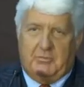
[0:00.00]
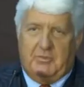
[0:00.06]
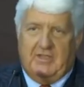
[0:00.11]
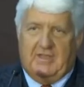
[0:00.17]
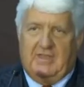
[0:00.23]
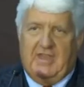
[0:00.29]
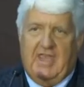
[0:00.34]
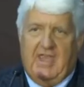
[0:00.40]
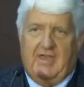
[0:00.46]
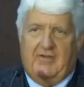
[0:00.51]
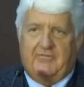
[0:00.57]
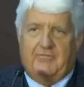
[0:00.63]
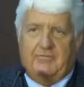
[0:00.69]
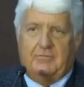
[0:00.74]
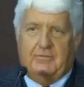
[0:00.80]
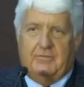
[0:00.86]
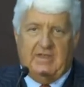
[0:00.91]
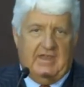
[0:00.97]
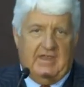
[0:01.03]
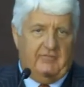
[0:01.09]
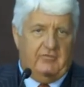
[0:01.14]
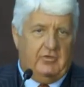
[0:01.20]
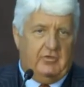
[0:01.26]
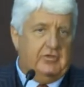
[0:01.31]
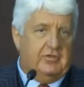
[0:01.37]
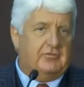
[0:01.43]
says he wants to review
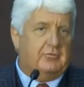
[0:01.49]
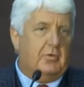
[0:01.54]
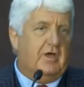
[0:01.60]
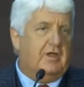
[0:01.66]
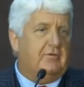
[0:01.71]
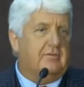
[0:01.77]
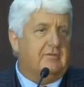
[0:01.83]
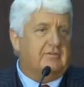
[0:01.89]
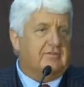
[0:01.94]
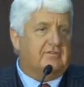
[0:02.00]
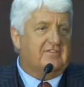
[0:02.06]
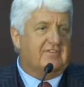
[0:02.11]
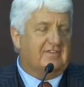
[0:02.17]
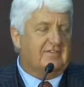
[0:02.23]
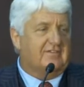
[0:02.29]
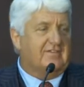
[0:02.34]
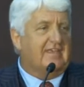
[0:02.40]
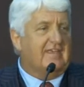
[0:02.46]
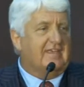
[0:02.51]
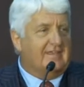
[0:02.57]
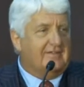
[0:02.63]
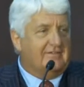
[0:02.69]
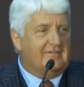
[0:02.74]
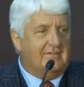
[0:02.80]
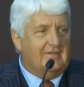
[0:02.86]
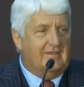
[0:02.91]
what the NSA did in Salt
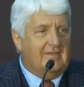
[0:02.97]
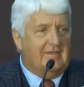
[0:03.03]
Lake